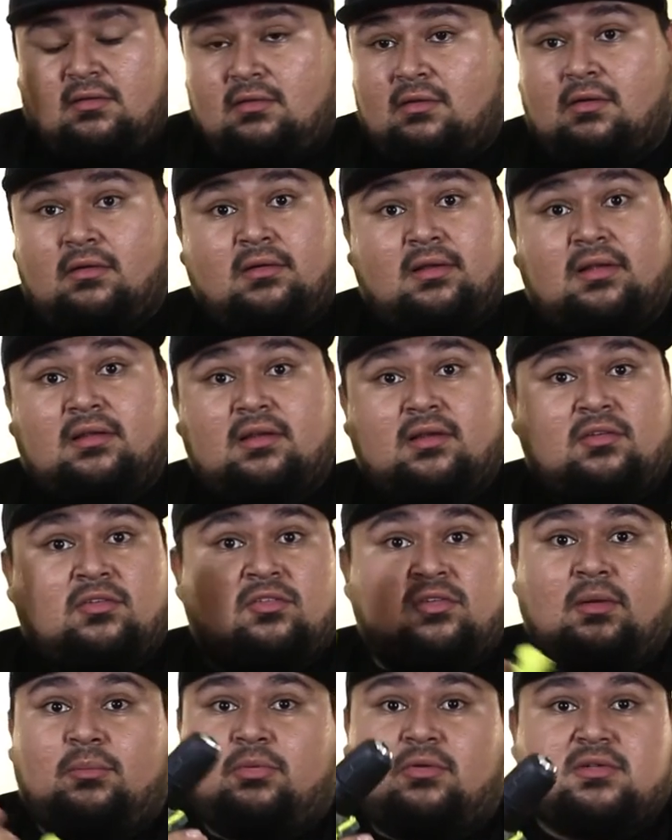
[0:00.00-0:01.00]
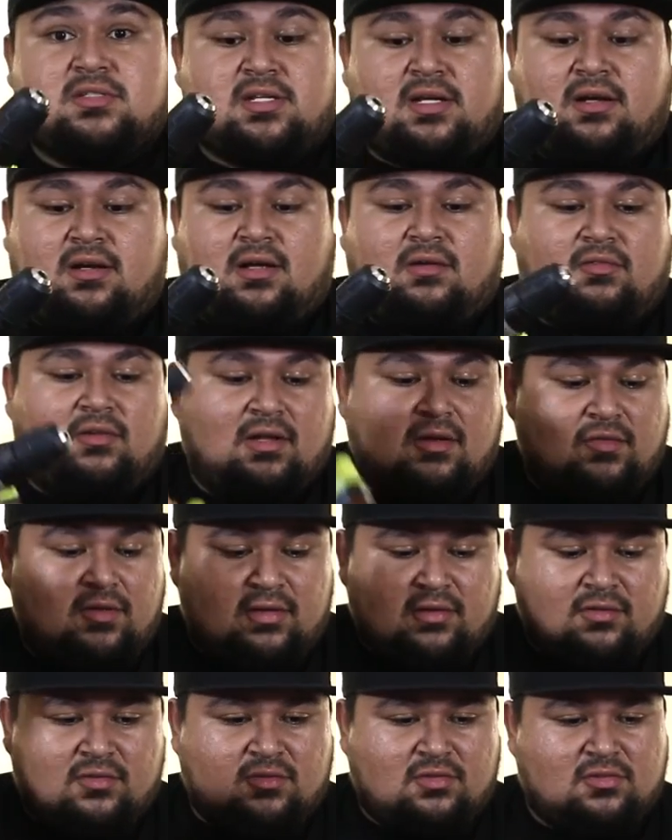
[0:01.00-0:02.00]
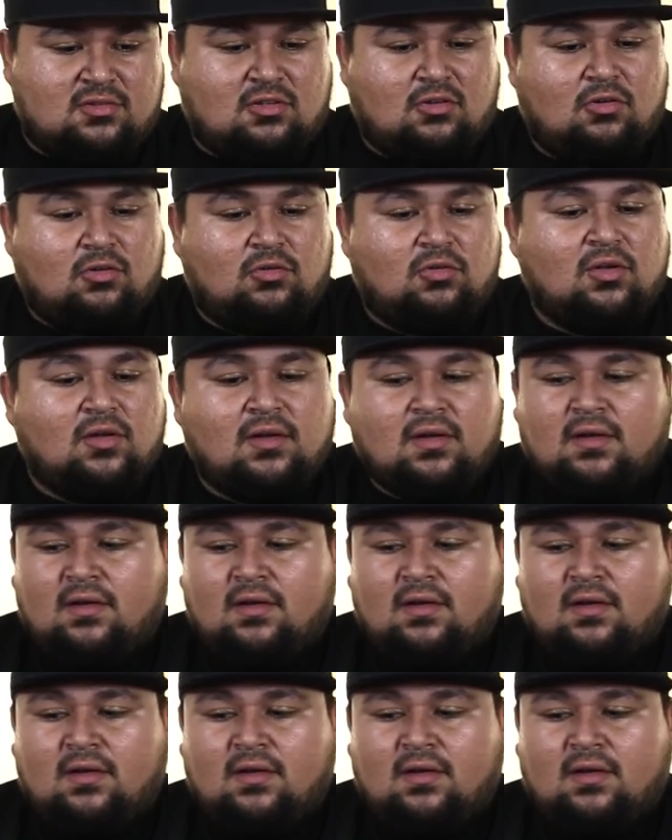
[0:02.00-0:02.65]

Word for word: Oh, that thing's simple to take off, love it. Sold.